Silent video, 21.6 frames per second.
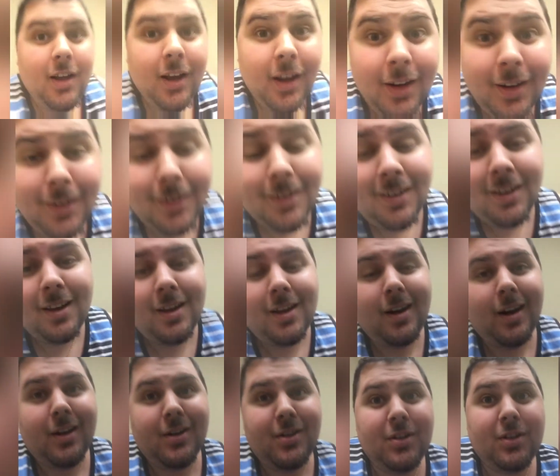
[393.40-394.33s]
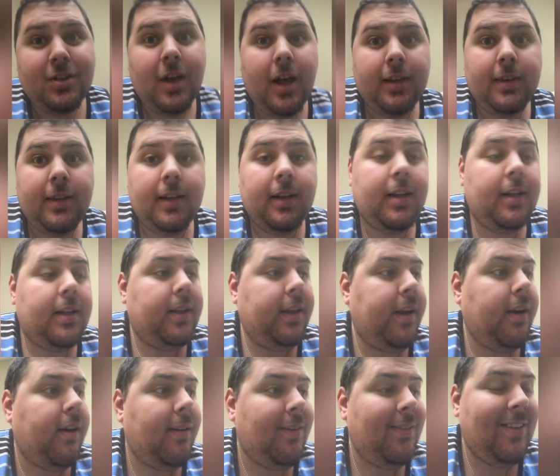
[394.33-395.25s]
done and I just got the
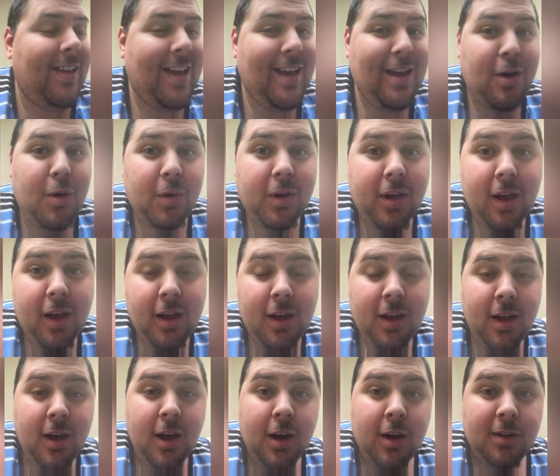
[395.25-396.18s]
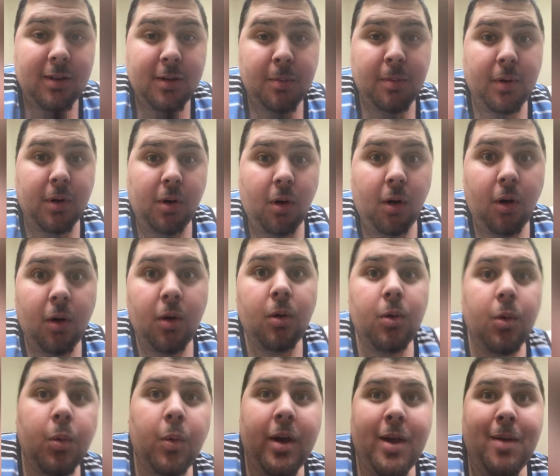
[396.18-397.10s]
clear and the a-okay to put
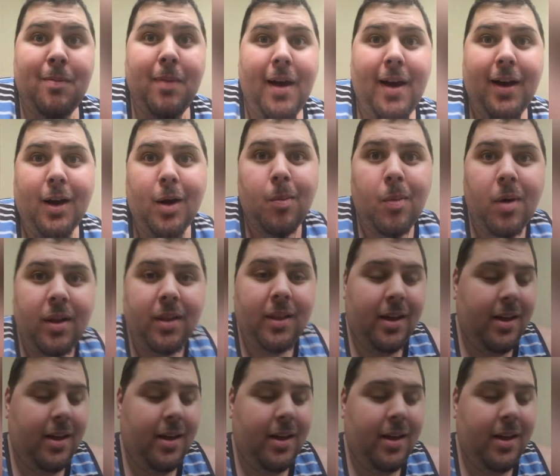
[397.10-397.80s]
all the weight back on my